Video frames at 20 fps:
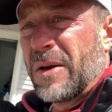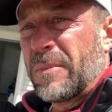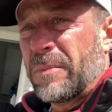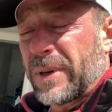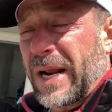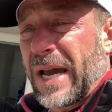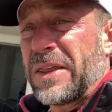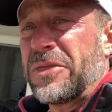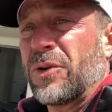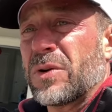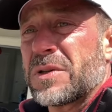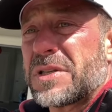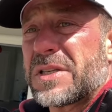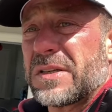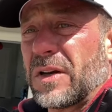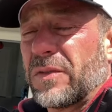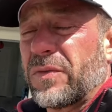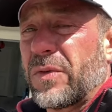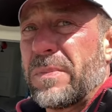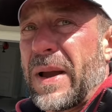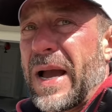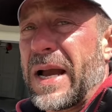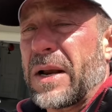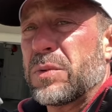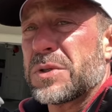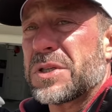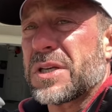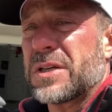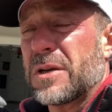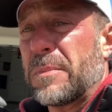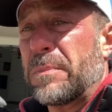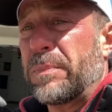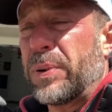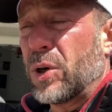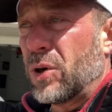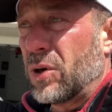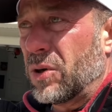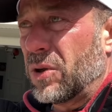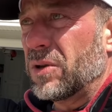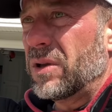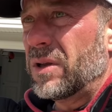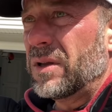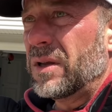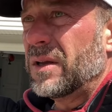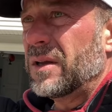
But I thought Silverback was going to pull